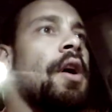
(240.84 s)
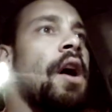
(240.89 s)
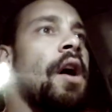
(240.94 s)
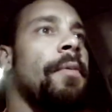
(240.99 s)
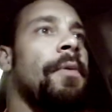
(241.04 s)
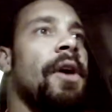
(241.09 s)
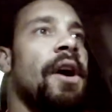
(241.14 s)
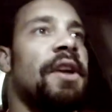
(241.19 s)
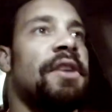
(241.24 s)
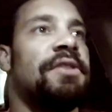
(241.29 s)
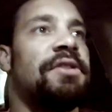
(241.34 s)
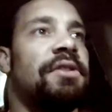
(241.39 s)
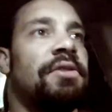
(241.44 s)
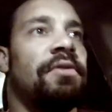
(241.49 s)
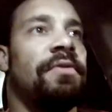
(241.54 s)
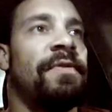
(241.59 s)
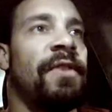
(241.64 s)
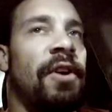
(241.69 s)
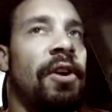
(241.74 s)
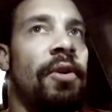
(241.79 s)
I'll probably just do
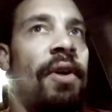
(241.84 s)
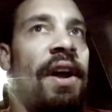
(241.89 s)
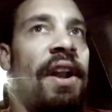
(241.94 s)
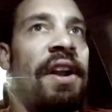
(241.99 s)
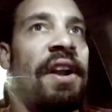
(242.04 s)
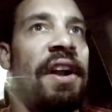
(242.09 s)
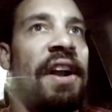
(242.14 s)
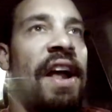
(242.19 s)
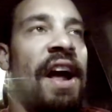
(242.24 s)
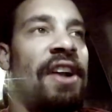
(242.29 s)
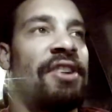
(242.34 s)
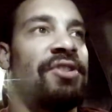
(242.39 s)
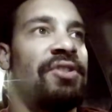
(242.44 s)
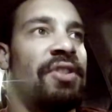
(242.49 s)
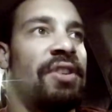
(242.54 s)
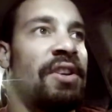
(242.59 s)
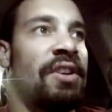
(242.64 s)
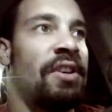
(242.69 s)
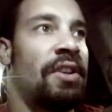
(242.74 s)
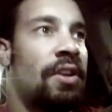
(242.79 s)
photo editing,
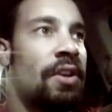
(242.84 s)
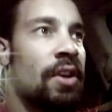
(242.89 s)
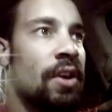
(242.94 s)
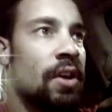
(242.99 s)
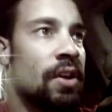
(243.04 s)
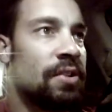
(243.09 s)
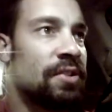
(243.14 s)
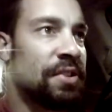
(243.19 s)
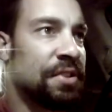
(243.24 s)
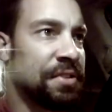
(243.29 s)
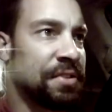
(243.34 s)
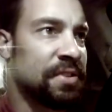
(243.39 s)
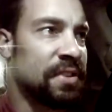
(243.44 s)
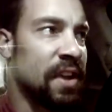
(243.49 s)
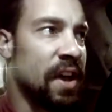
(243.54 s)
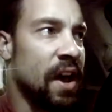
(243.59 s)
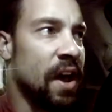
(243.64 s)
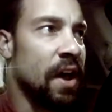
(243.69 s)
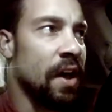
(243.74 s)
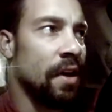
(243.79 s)
actually. Just
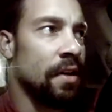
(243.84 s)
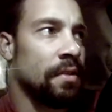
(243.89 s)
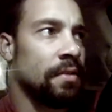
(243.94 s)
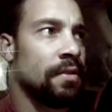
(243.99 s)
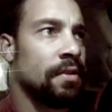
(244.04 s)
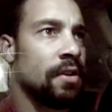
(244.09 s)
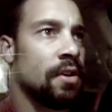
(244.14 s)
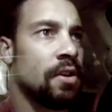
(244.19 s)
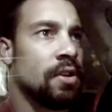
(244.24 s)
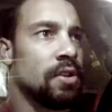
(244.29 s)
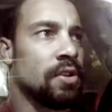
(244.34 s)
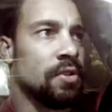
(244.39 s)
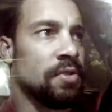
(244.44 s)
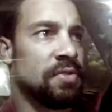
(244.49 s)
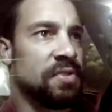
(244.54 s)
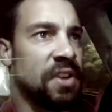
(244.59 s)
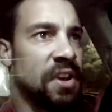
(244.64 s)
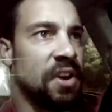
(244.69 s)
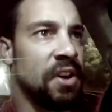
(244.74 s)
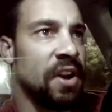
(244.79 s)
use
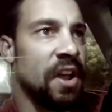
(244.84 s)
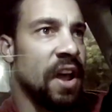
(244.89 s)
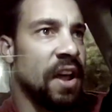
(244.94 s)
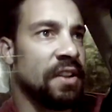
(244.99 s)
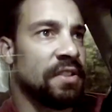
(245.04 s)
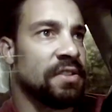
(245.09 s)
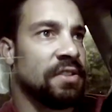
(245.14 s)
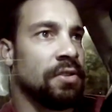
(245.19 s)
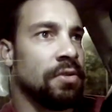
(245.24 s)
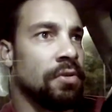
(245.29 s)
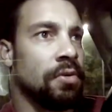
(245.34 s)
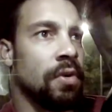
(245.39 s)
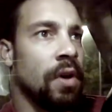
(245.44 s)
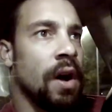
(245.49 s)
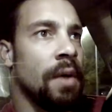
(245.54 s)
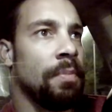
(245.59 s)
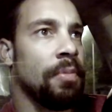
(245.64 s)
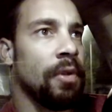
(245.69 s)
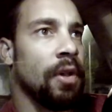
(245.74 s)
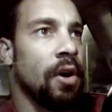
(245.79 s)
the internet to
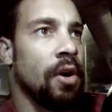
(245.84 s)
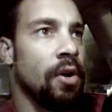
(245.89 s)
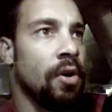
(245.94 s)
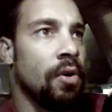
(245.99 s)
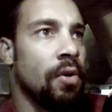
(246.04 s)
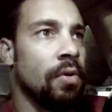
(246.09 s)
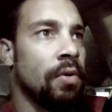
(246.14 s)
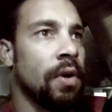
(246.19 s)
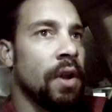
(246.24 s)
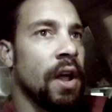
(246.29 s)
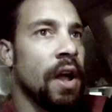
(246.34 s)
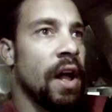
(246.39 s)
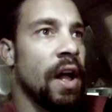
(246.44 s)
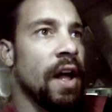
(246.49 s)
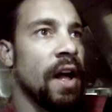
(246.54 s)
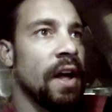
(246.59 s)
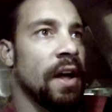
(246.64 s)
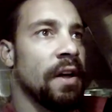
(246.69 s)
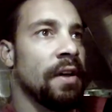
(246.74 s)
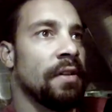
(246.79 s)
upload
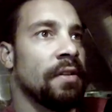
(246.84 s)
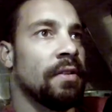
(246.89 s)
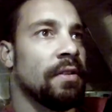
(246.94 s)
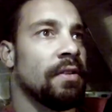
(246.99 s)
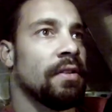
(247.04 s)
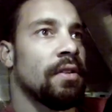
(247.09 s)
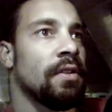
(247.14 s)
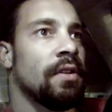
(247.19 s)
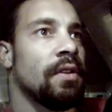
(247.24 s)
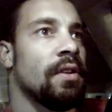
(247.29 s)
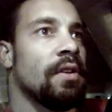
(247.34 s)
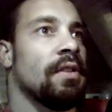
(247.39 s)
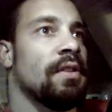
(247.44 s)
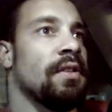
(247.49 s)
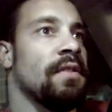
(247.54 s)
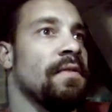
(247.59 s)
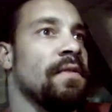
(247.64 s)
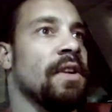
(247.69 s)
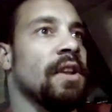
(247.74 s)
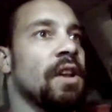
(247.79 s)

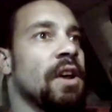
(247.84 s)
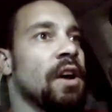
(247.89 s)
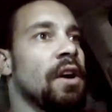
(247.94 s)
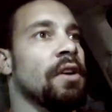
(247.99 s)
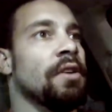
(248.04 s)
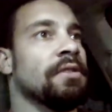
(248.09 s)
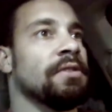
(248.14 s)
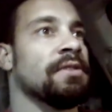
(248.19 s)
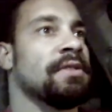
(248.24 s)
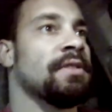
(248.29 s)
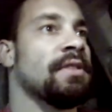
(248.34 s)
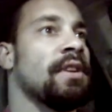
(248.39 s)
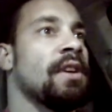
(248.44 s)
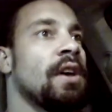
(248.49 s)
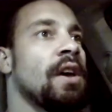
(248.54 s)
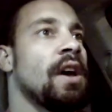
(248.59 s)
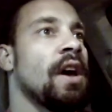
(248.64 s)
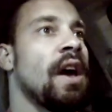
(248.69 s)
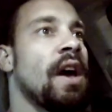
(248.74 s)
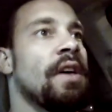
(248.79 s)
the videos,
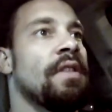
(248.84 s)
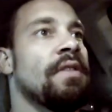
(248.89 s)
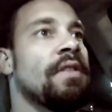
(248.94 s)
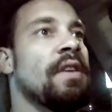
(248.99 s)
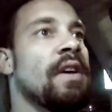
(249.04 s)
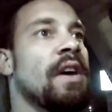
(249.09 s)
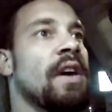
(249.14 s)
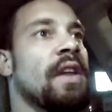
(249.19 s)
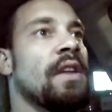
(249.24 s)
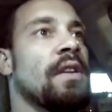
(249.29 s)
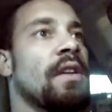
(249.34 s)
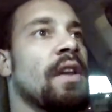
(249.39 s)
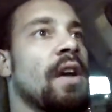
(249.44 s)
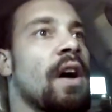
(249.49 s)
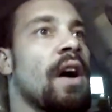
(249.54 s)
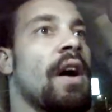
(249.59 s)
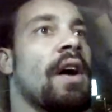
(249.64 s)
and then